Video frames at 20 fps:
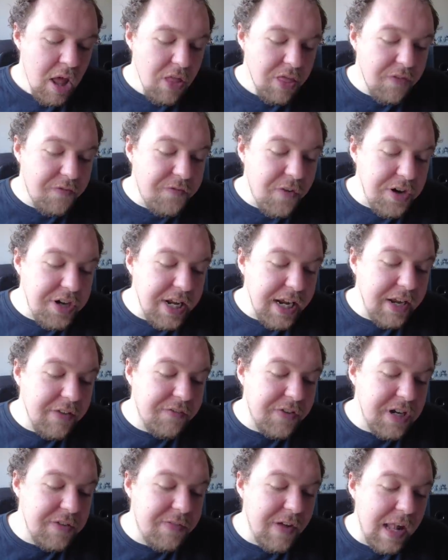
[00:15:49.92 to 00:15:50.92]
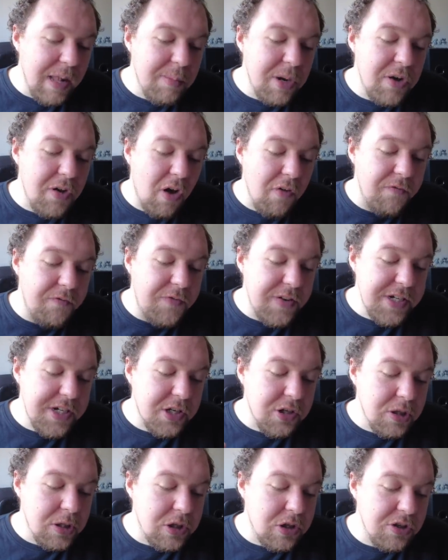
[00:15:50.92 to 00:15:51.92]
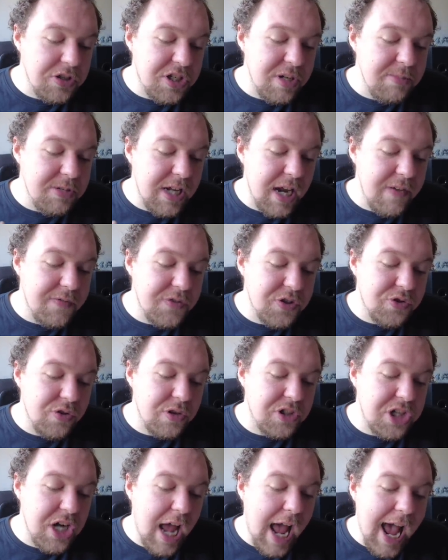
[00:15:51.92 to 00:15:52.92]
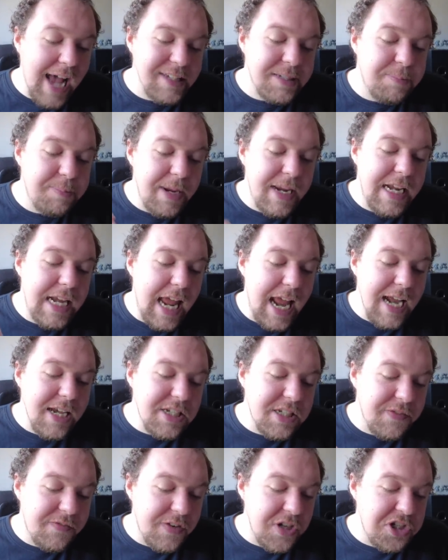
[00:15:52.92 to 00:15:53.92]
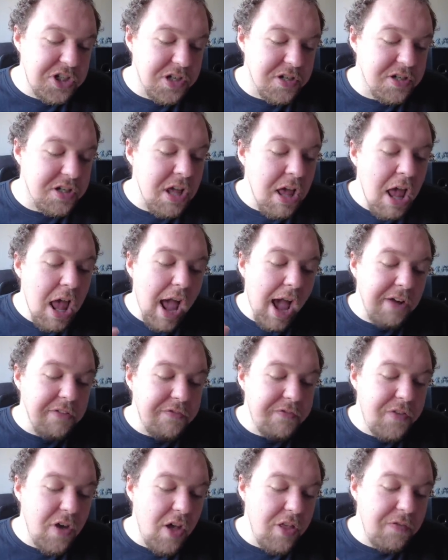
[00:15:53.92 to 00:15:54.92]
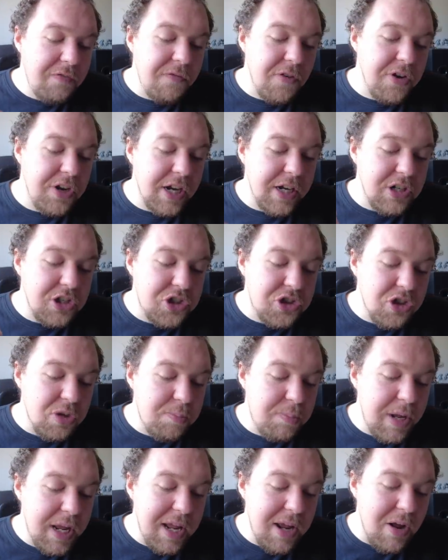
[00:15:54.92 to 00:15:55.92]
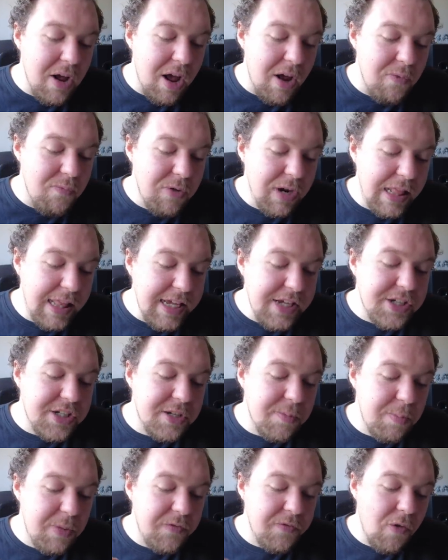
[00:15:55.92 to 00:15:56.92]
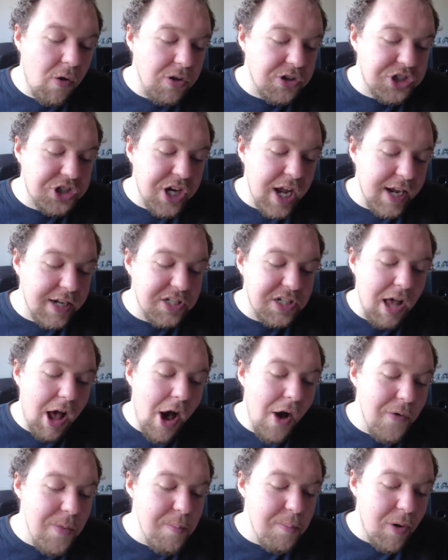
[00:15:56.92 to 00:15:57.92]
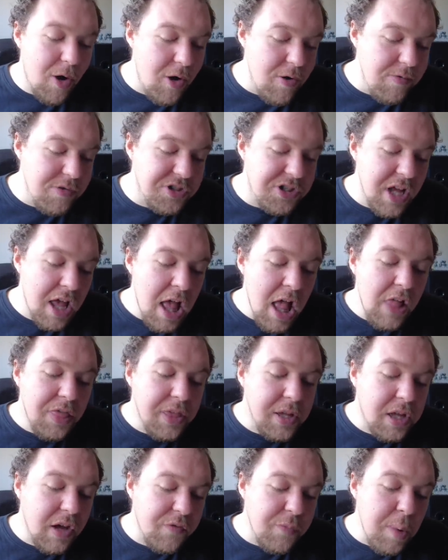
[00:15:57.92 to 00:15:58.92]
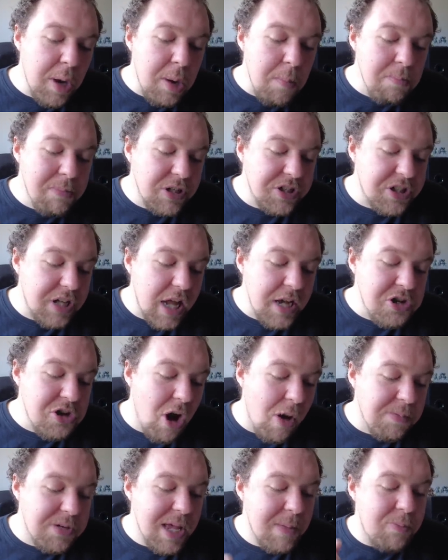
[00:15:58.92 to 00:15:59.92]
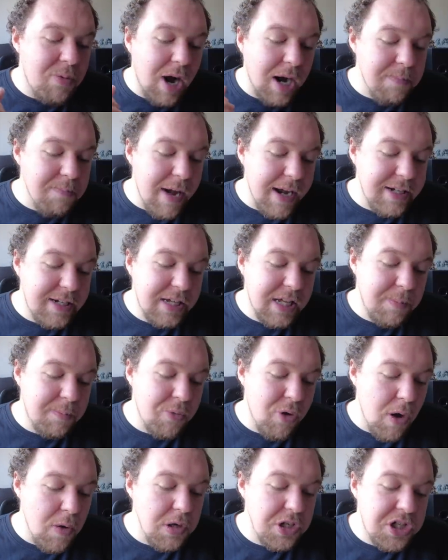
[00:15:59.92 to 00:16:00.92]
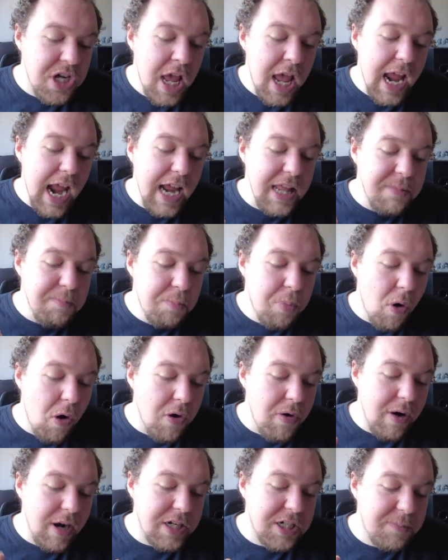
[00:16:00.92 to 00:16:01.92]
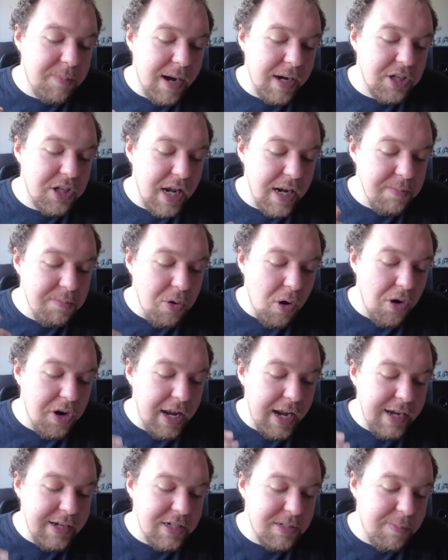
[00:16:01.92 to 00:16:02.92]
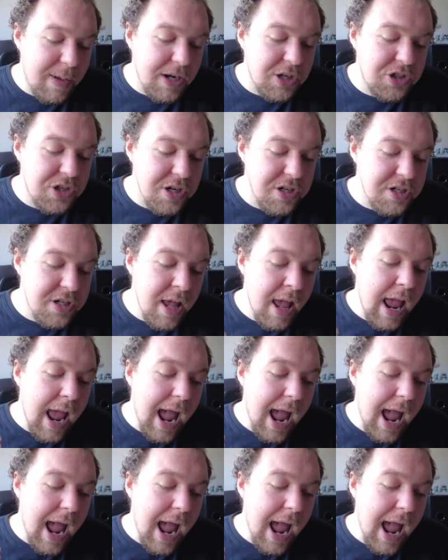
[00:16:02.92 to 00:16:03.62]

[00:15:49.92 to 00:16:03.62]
The funding for development of physical customs infrastructure has been insufficient, and further funding should be released before checks are imposed. The government must adopt a pragmatic approach in border inspections